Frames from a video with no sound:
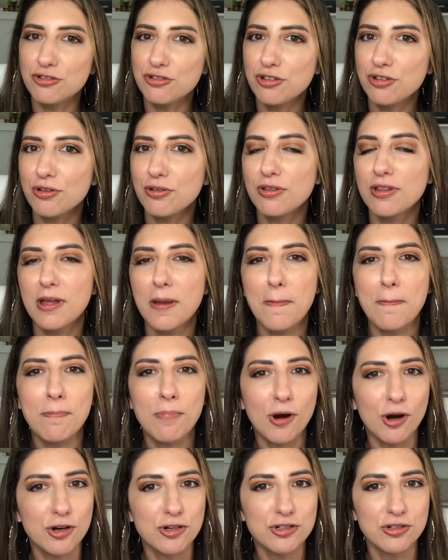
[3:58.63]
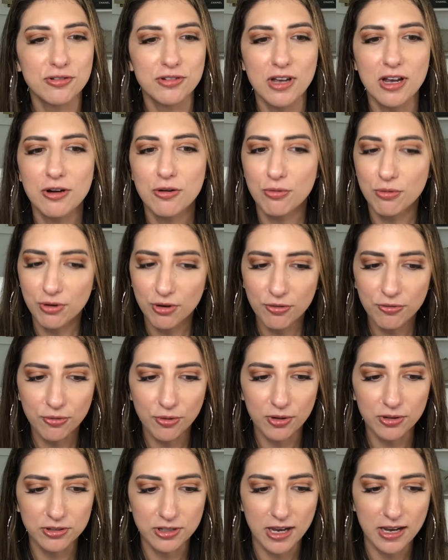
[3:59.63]
do the partial tuck or a
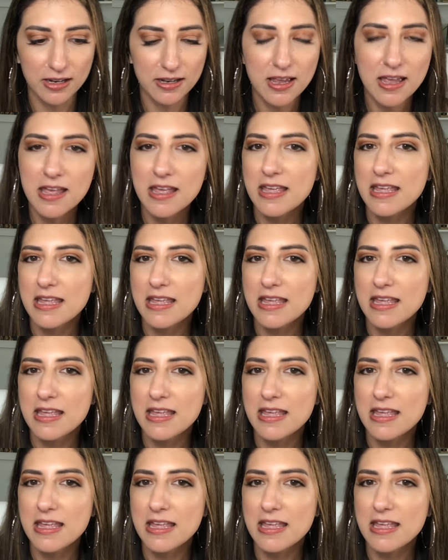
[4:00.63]
full tuck.